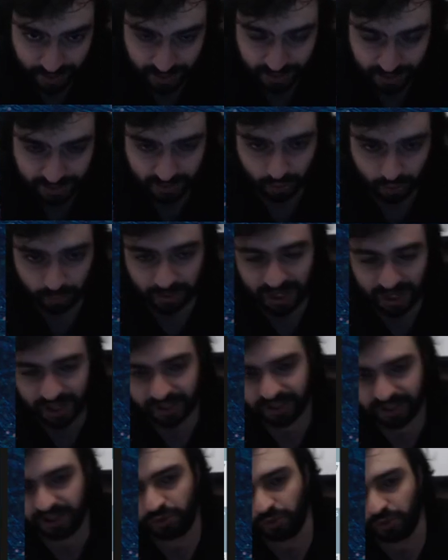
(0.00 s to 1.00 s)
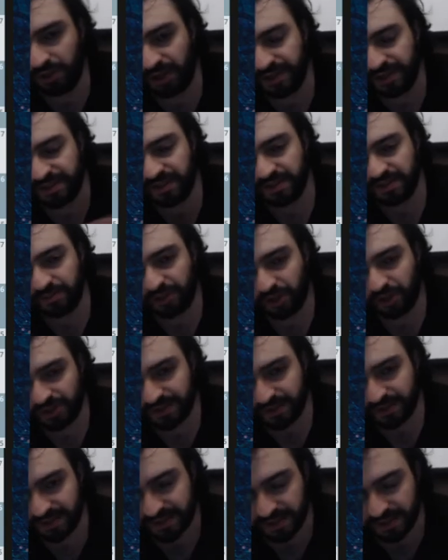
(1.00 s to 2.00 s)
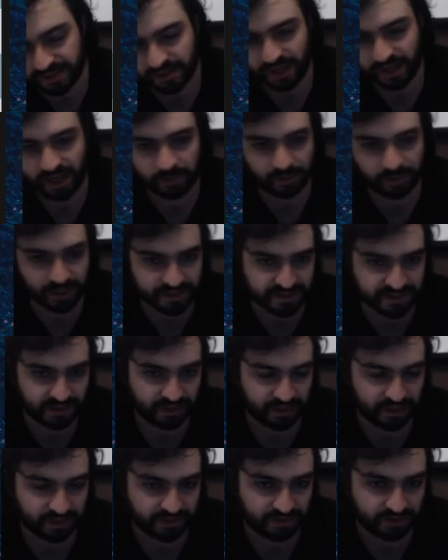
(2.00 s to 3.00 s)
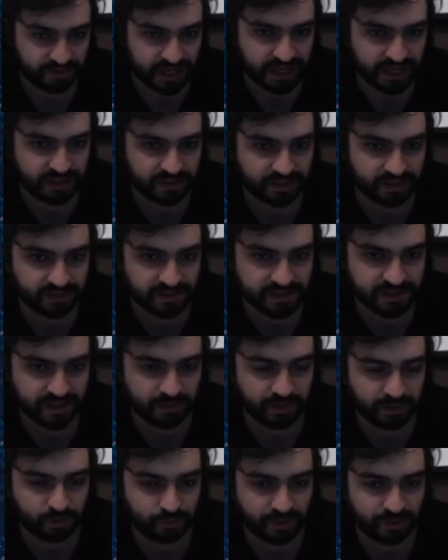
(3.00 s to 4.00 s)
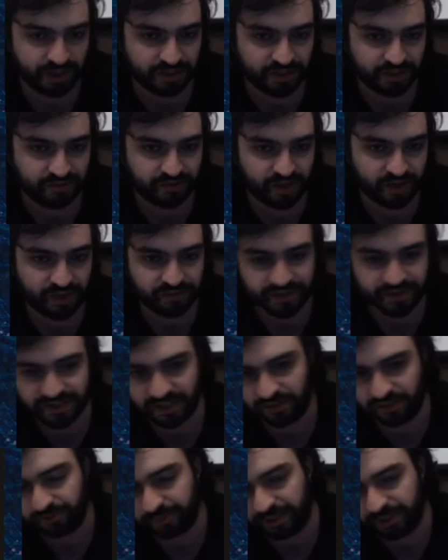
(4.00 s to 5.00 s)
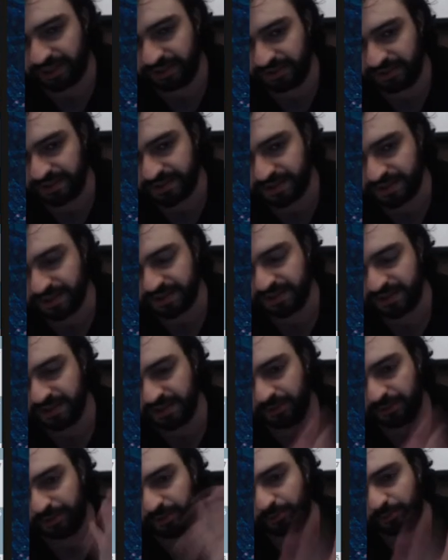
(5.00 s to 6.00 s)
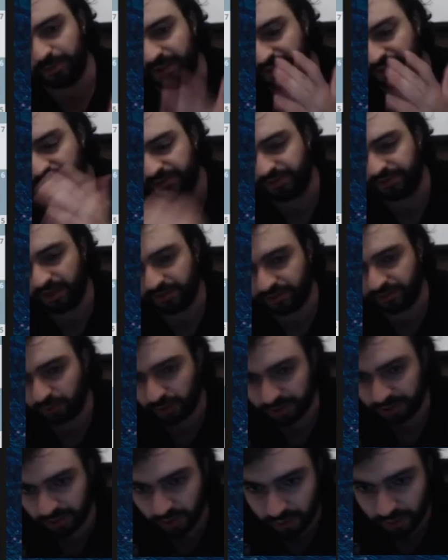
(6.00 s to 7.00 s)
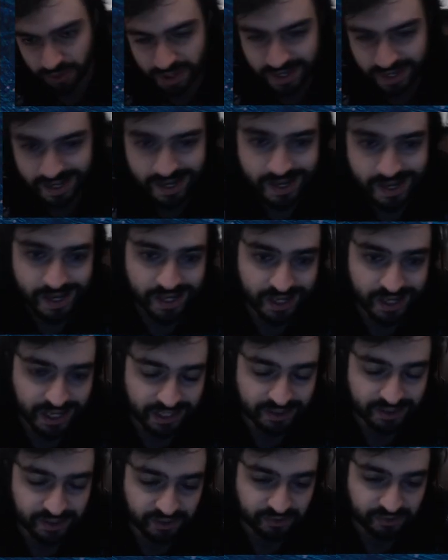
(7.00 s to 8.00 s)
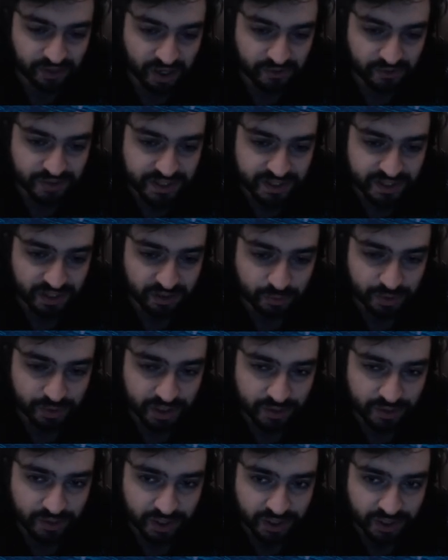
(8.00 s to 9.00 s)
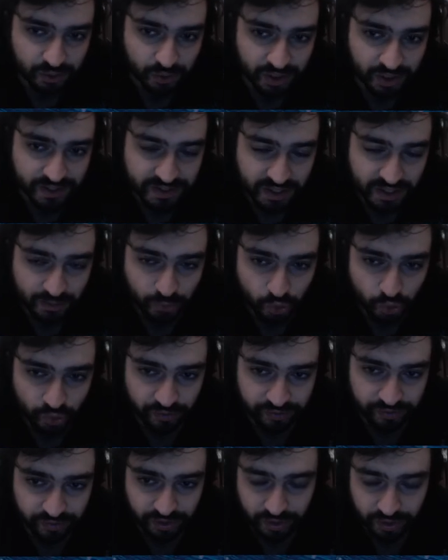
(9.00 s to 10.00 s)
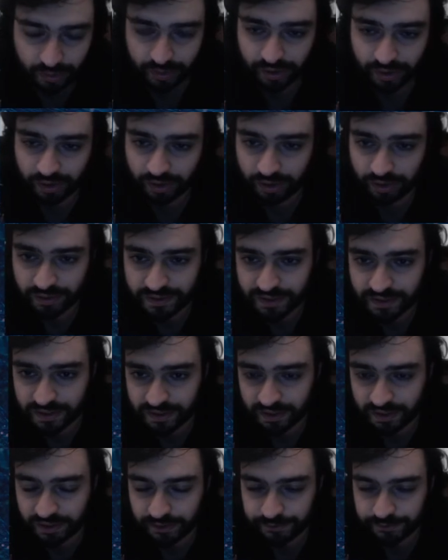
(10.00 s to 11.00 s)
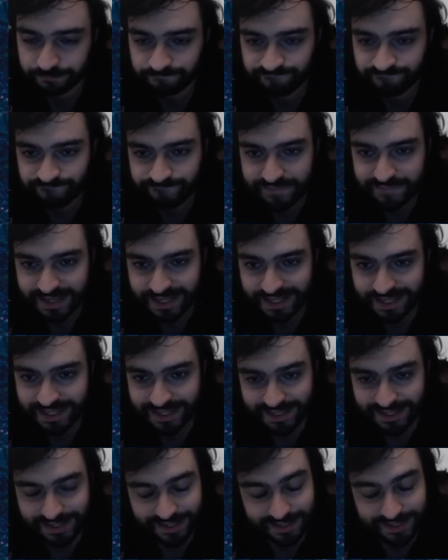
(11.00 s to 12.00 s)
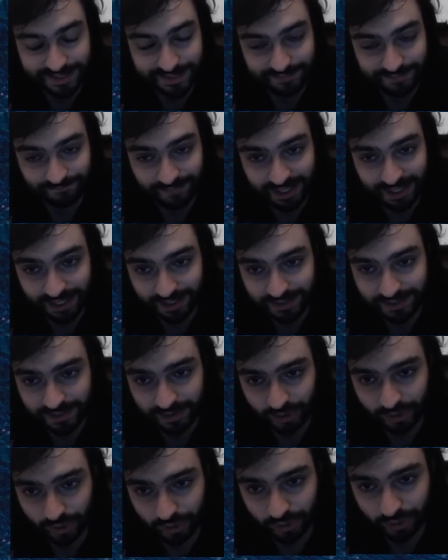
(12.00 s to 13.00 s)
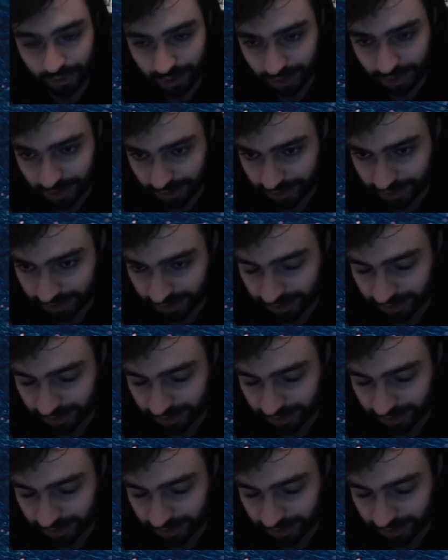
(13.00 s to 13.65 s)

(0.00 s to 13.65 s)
So black equalizes because this is the hyper-accelerated dragon, and he's able to play d5 instead of playing d6. He's able to play d5 in one go, and d5 is said to be the equalizing move in the Sicilian. Yeah, so again,